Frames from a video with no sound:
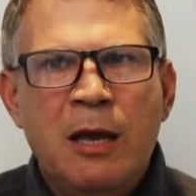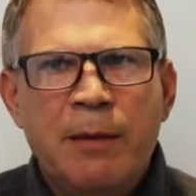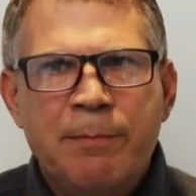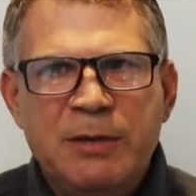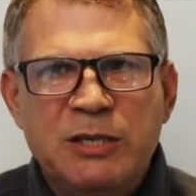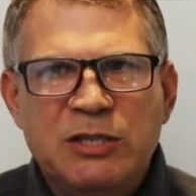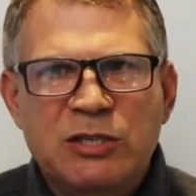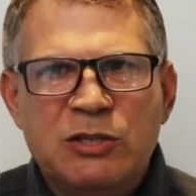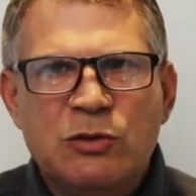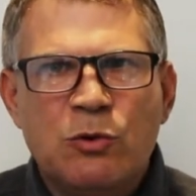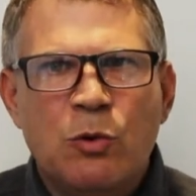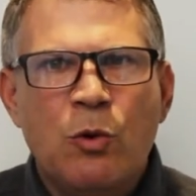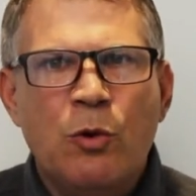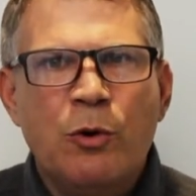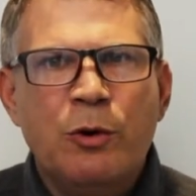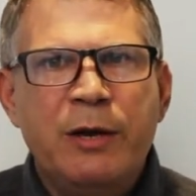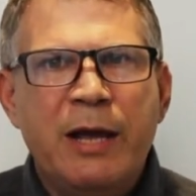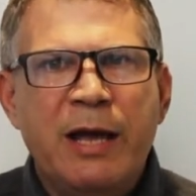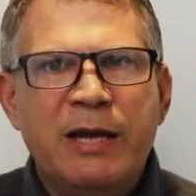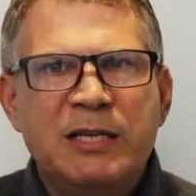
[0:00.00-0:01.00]
be
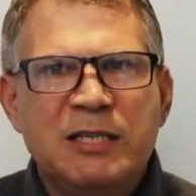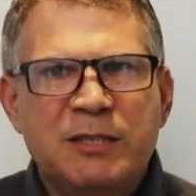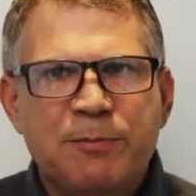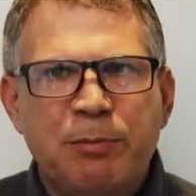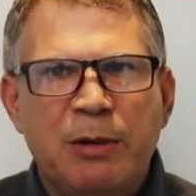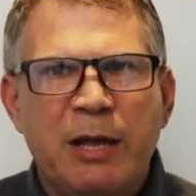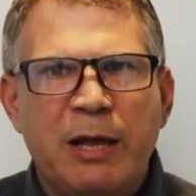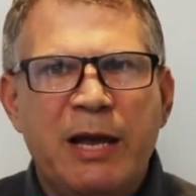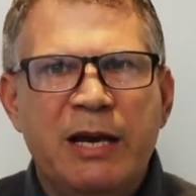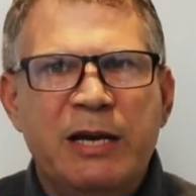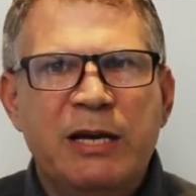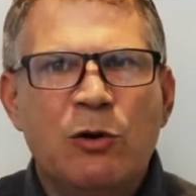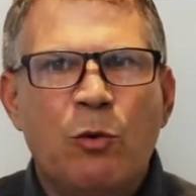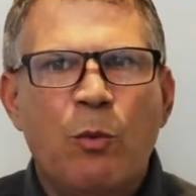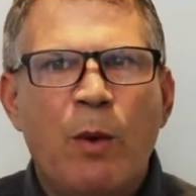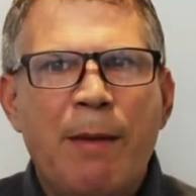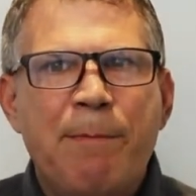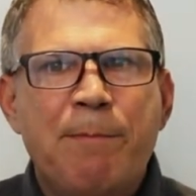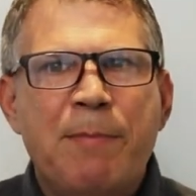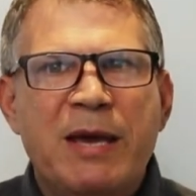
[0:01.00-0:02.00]
stored and displayed in a
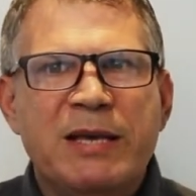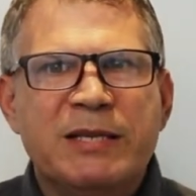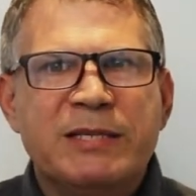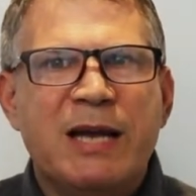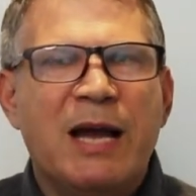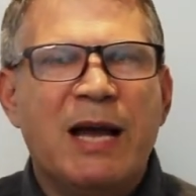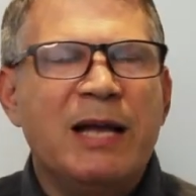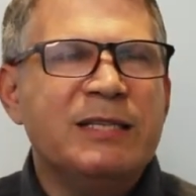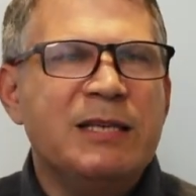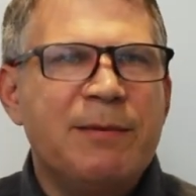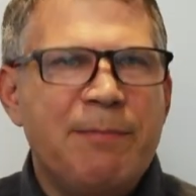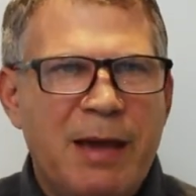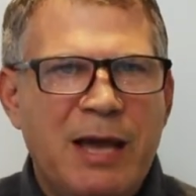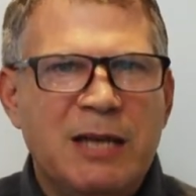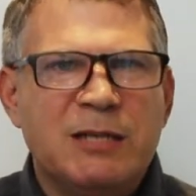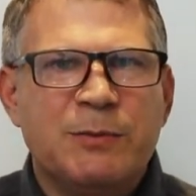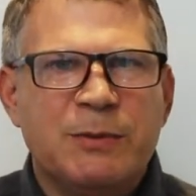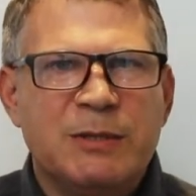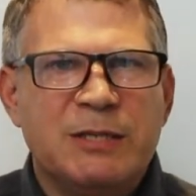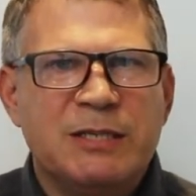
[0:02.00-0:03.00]
web-based content
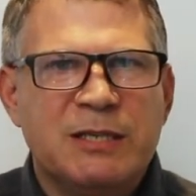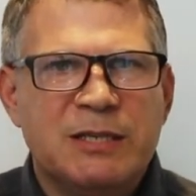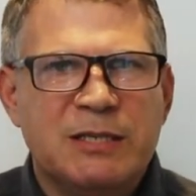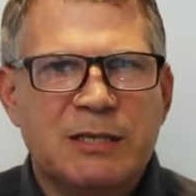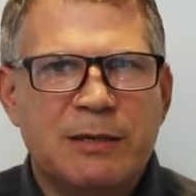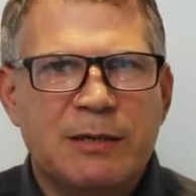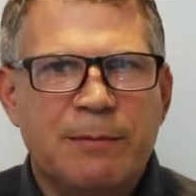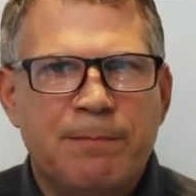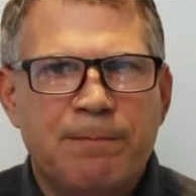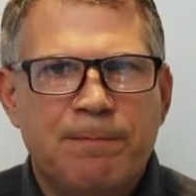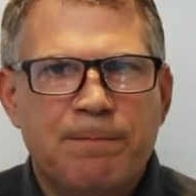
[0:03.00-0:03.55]
management system.